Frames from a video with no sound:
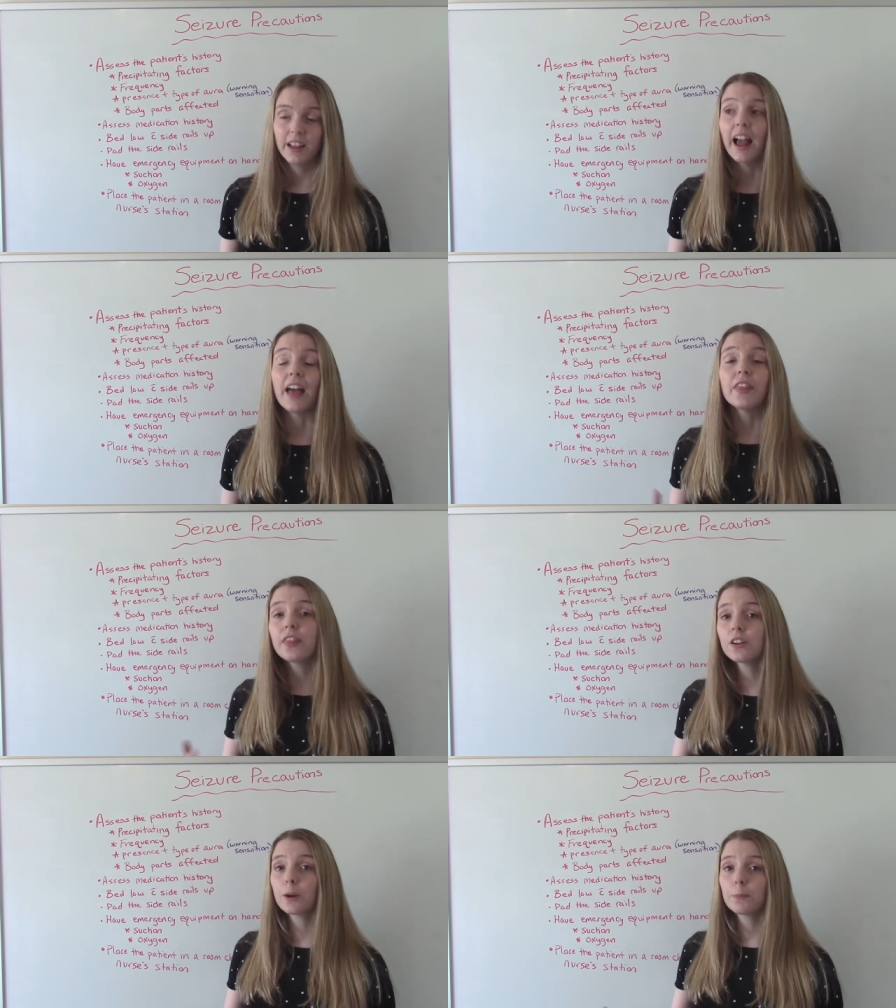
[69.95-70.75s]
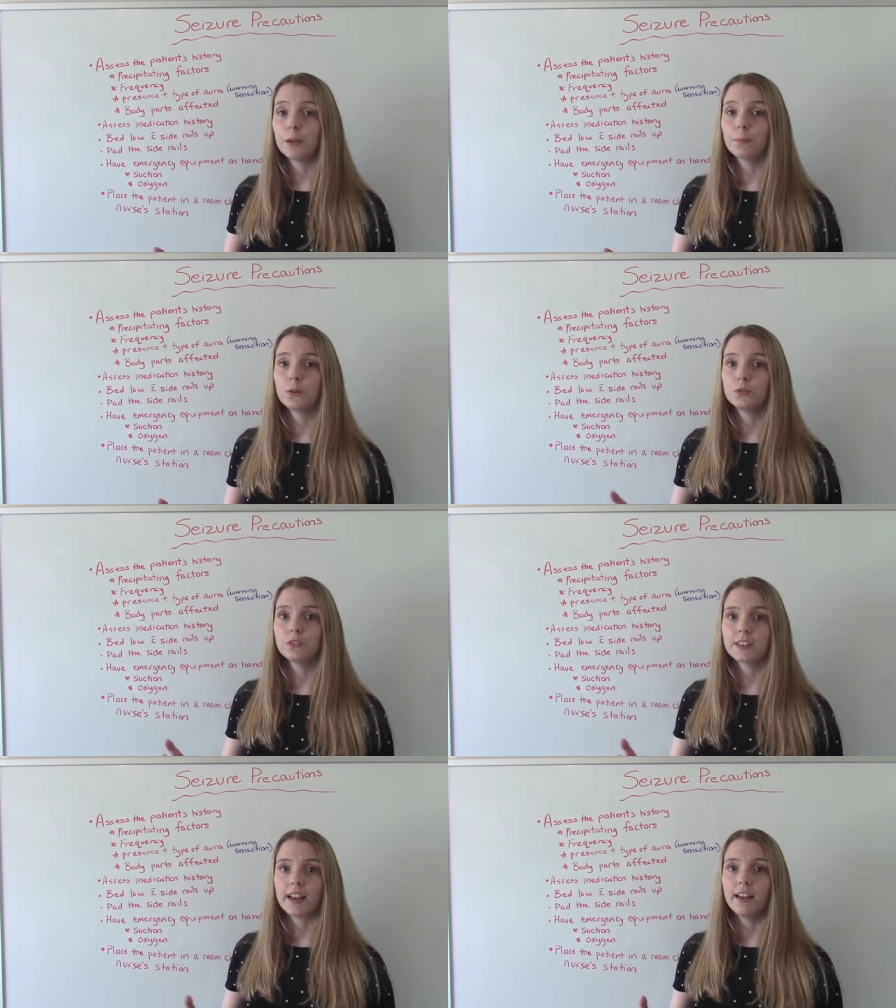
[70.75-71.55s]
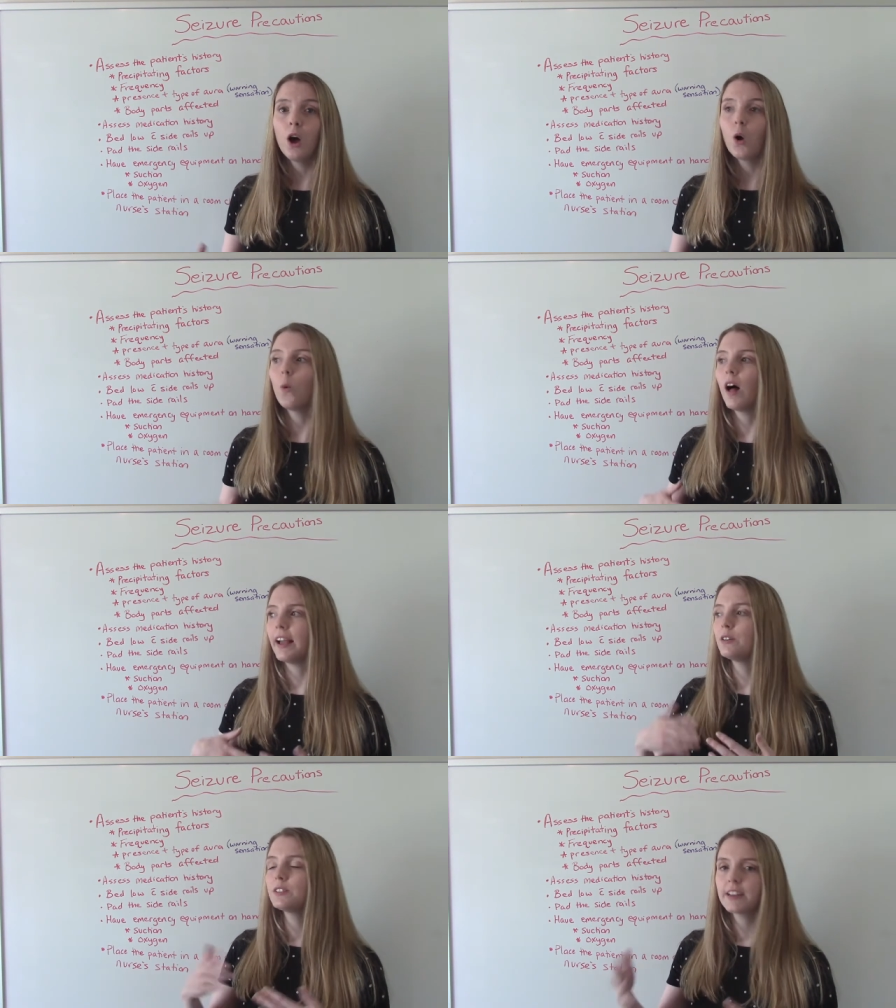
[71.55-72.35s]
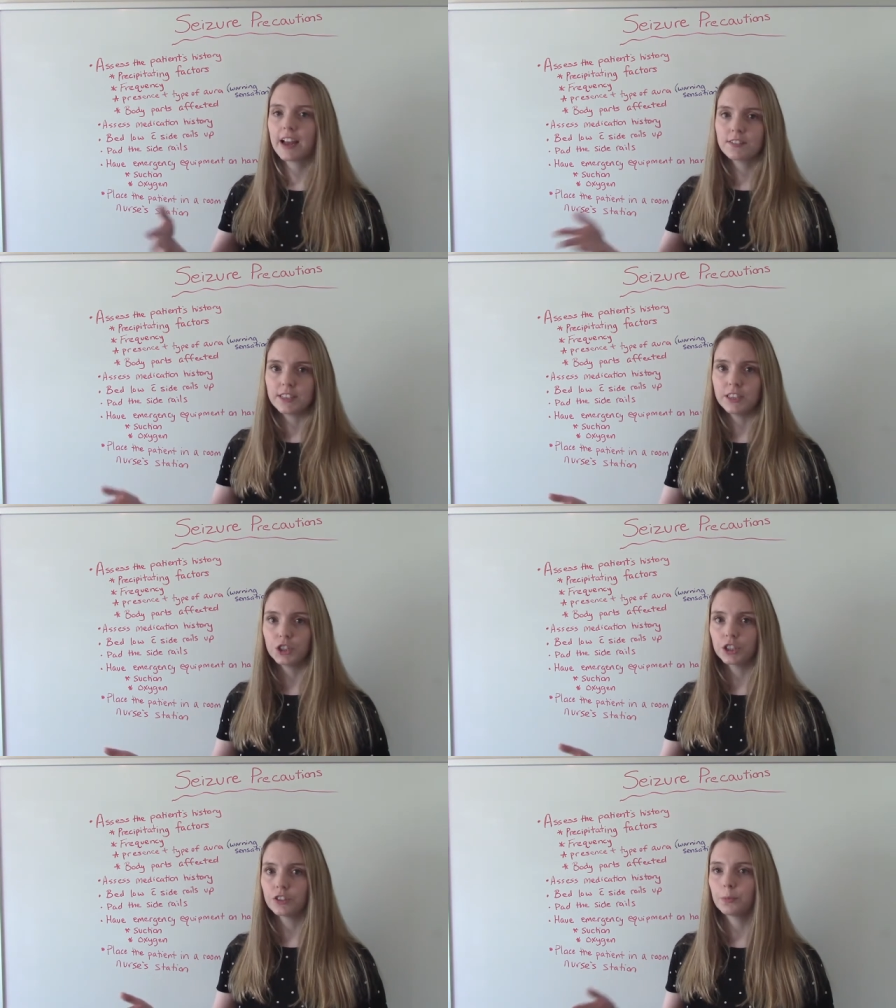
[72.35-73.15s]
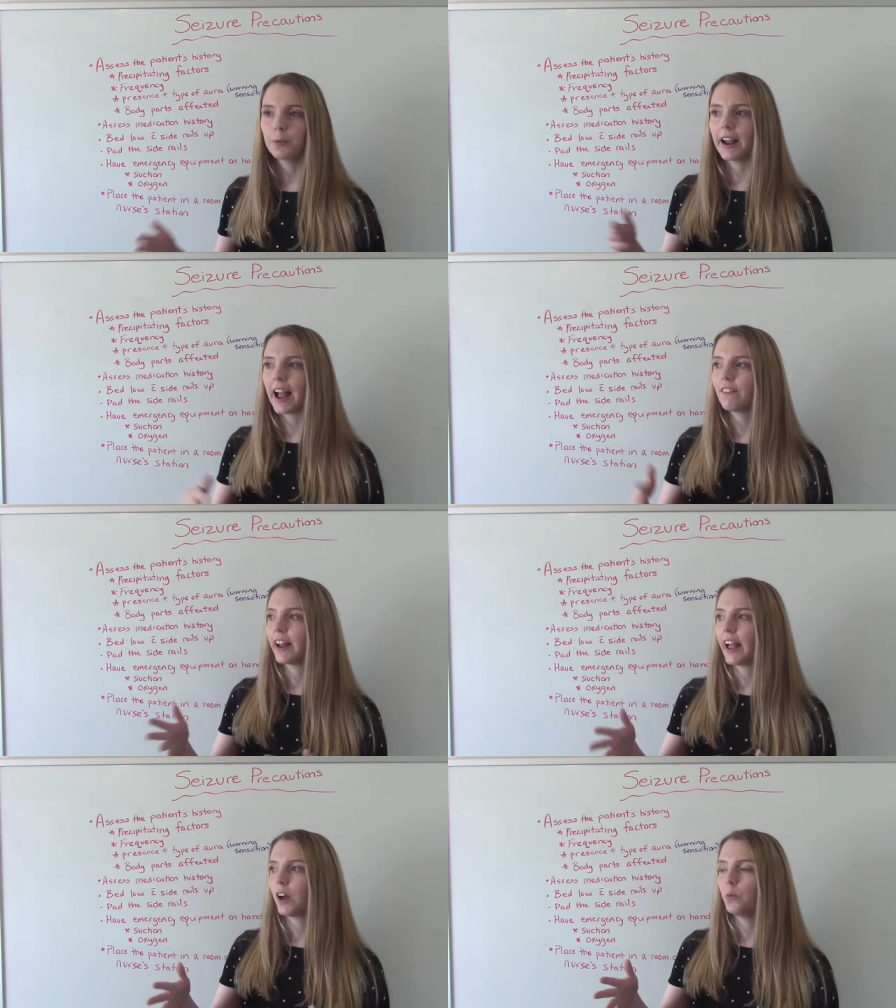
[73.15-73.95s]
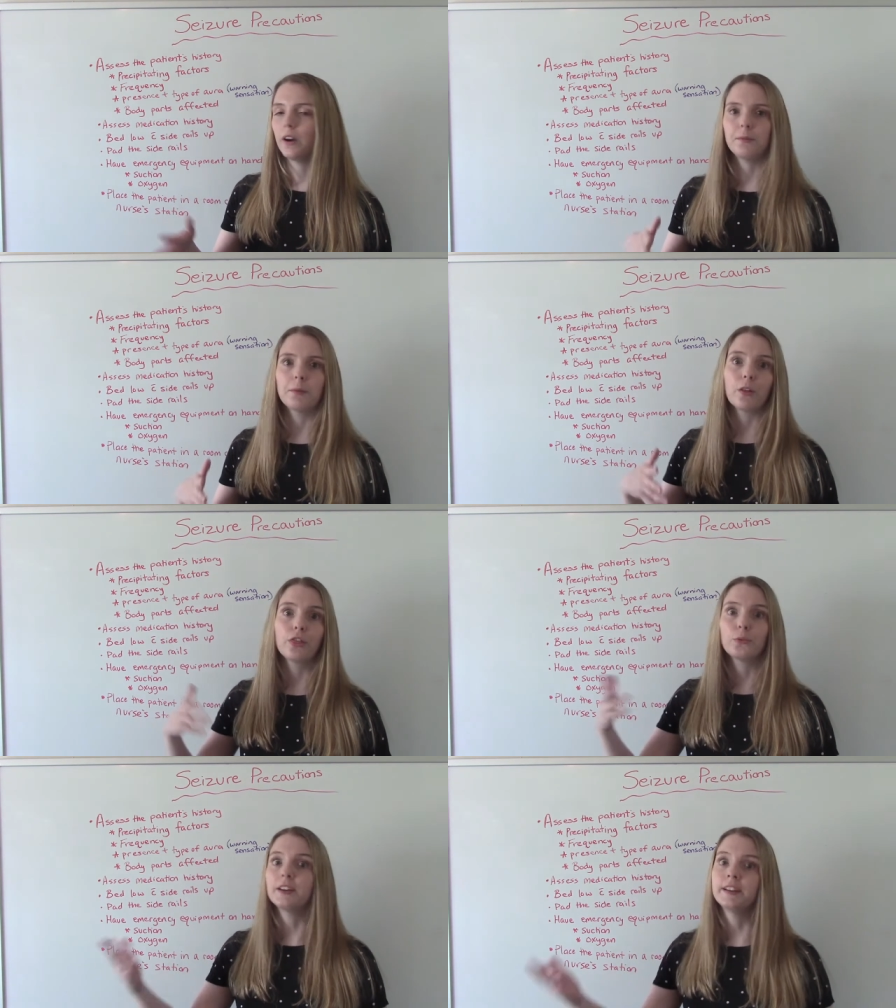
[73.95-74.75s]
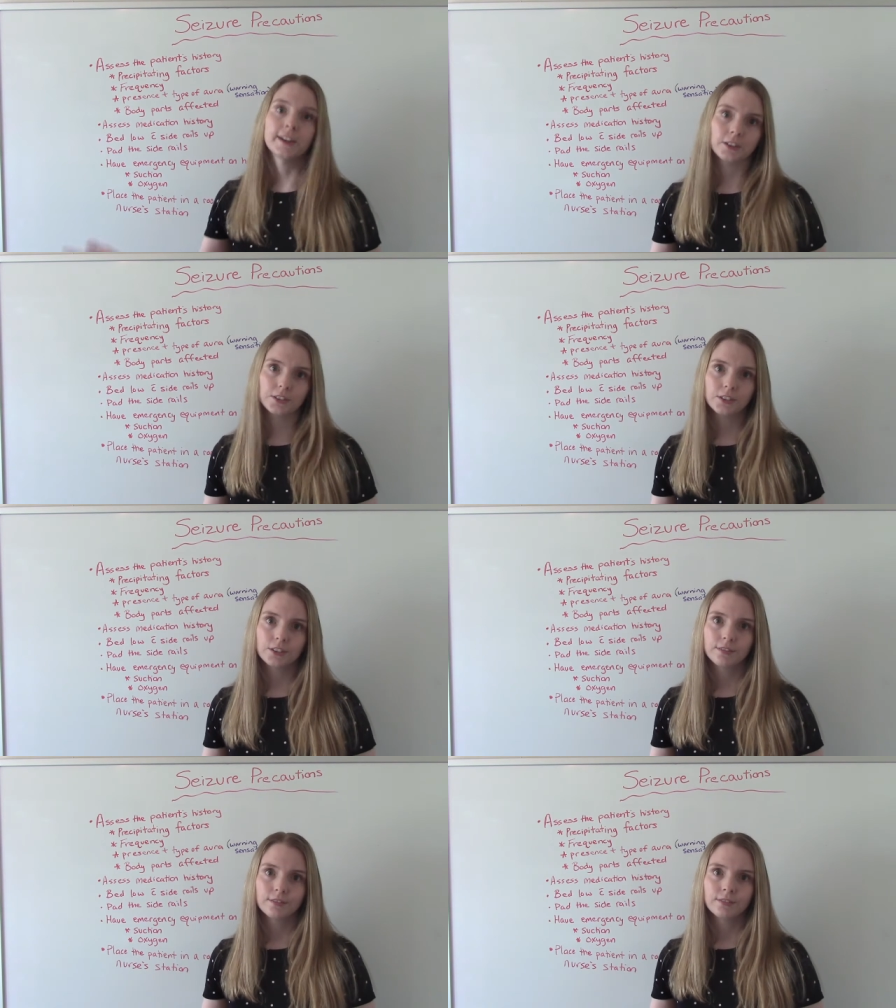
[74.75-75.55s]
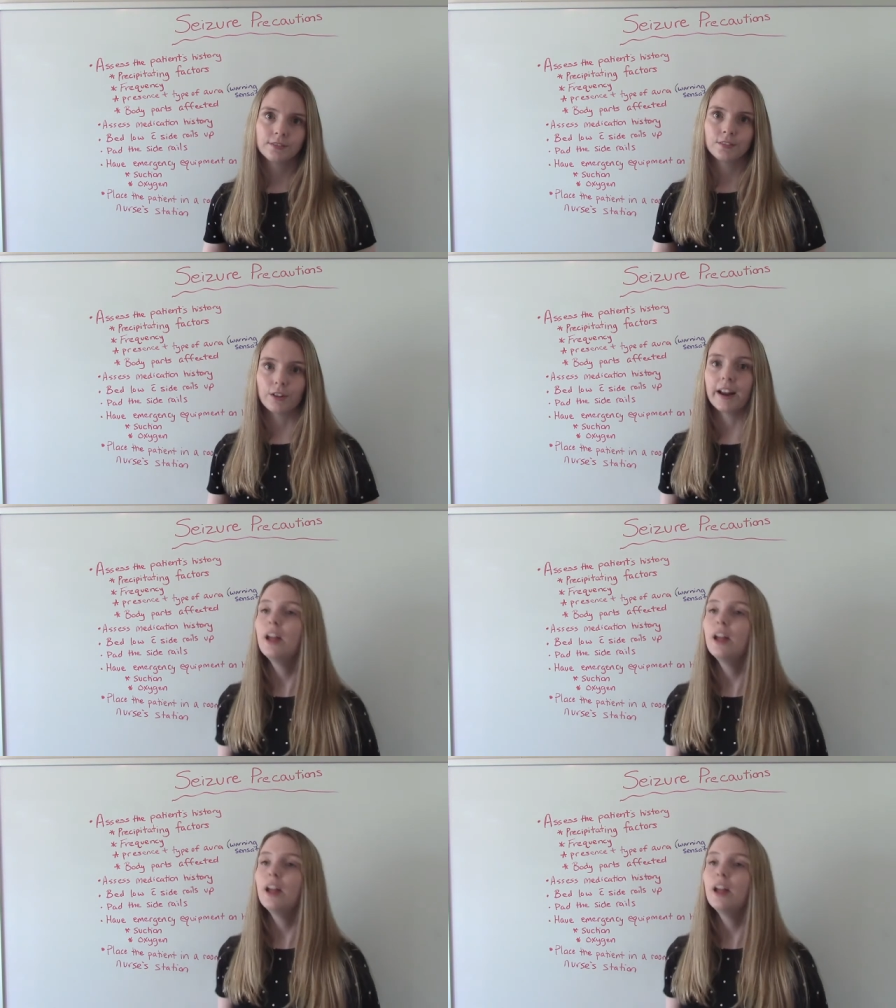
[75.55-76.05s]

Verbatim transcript: And then there are people who say, well, I used to have seizures, but I haven't had one in about three years, right?